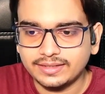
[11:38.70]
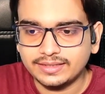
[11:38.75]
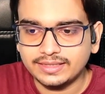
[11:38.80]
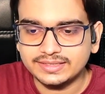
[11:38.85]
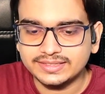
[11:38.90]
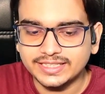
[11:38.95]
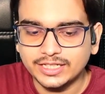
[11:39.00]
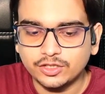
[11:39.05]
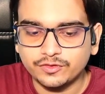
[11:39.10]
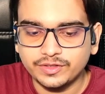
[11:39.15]

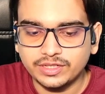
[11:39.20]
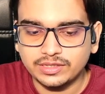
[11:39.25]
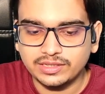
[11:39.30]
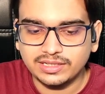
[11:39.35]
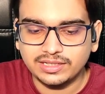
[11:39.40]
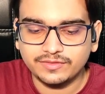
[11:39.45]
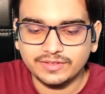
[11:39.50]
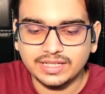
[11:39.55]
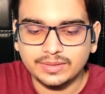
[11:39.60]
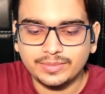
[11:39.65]
this kind of an
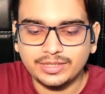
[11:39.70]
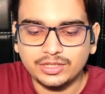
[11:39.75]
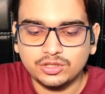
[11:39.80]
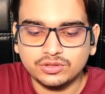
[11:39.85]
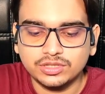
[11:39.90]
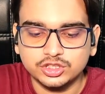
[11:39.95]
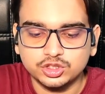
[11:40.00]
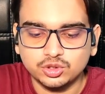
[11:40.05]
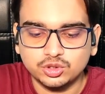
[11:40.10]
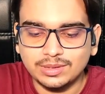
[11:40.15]
environment.
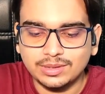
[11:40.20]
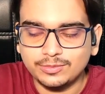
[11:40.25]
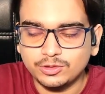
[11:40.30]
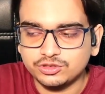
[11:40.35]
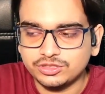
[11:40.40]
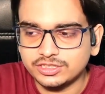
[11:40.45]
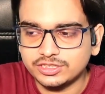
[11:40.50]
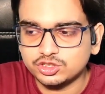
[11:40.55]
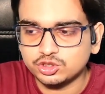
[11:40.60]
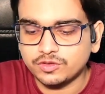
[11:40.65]
Okay, so I'm
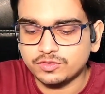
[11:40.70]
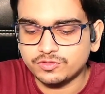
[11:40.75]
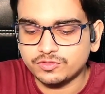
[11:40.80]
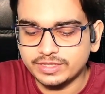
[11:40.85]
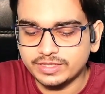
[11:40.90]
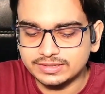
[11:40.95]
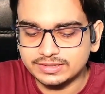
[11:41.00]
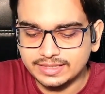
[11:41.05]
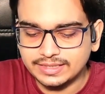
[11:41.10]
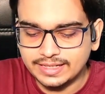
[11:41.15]
using
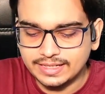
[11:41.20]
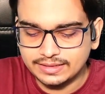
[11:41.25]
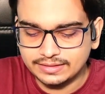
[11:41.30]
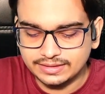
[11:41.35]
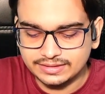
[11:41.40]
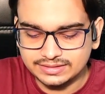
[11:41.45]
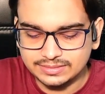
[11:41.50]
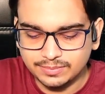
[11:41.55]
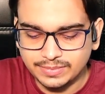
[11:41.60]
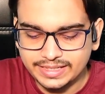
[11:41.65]
softwares and
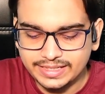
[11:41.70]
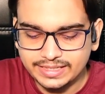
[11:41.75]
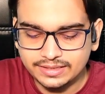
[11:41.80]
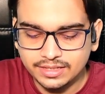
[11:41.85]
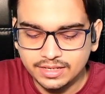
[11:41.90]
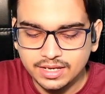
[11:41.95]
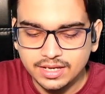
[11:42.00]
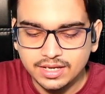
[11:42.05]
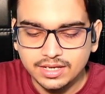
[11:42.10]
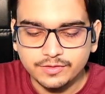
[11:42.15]
this
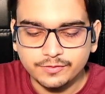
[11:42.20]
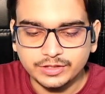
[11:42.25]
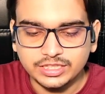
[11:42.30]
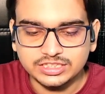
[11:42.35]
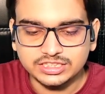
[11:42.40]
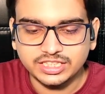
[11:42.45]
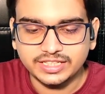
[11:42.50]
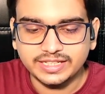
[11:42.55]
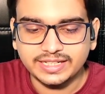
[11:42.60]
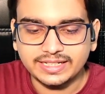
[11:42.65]
mic, which
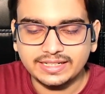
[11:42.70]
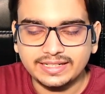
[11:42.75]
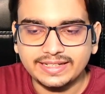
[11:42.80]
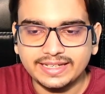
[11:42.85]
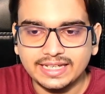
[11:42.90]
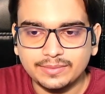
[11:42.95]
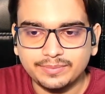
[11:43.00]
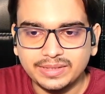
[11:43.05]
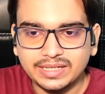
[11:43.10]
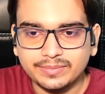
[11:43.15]
is greatly
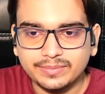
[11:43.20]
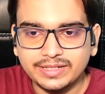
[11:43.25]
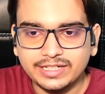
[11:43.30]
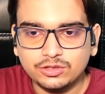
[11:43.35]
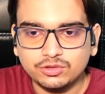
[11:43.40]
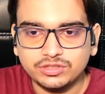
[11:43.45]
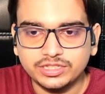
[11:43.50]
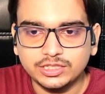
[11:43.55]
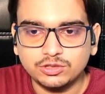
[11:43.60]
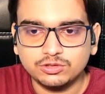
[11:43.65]
helping me
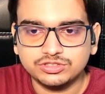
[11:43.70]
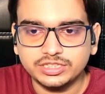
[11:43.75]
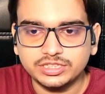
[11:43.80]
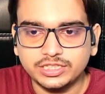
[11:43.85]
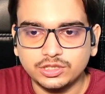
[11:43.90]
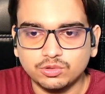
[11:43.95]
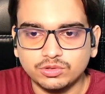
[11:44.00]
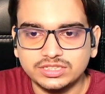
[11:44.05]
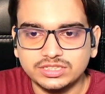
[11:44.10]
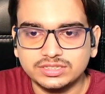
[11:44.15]
to reduce the
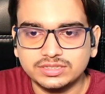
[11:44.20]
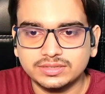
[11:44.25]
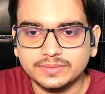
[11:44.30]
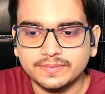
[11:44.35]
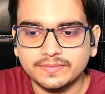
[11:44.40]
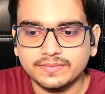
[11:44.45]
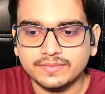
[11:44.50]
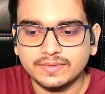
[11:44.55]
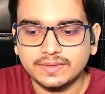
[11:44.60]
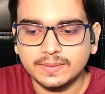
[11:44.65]
noise.
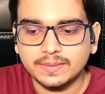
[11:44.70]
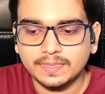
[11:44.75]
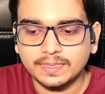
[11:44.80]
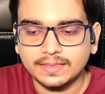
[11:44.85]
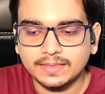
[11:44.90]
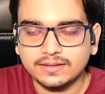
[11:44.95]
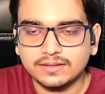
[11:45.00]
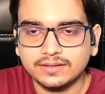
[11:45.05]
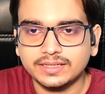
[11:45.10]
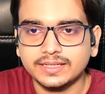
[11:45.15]

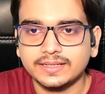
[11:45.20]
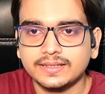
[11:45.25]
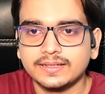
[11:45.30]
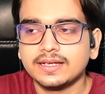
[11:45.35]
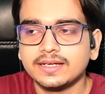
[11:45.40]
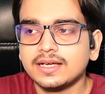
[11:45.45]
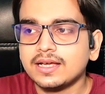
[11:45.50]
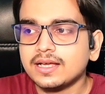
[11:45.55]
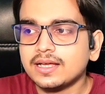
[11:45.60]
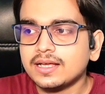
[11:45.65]
Okay,
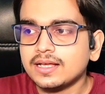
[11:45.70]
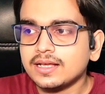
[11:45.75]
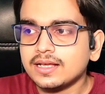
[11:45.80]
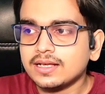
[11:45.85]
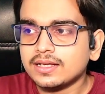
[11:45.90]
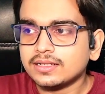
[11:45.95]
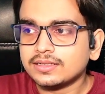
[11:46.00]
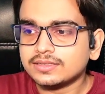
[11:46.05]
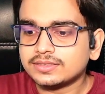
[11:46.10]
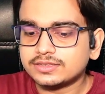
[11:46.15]

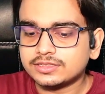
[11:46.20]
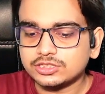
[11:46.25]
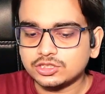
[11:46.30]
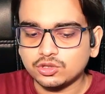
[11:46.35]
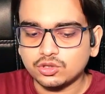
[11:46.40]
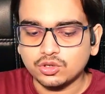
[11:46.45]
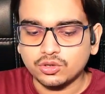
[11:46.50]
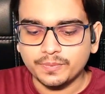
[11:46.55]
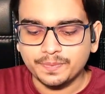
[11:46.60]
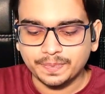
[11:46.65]

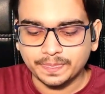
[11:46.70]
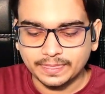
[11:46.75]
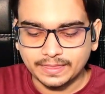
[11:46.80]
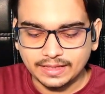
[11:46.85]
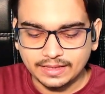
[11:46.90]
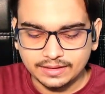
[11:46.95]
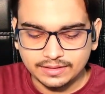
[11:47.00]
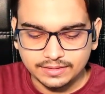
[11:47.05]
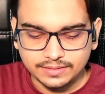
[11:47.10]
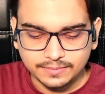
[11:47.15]
so
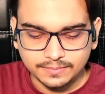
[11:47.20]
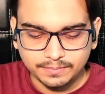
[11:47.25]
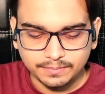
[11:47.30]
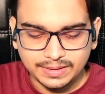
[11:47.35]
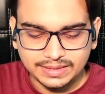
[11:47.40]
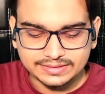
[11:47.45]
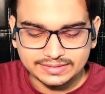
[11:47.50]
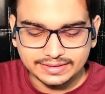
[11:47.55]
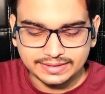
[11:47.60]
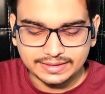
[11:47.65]

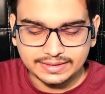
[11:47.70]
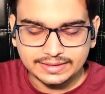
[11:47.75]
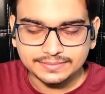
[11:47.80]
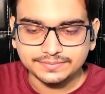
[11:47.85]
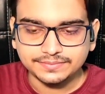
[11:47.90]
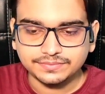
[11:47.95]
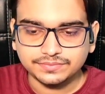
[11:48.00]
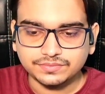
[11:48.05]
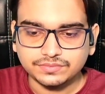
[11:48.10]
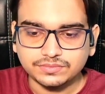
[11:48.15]
basically,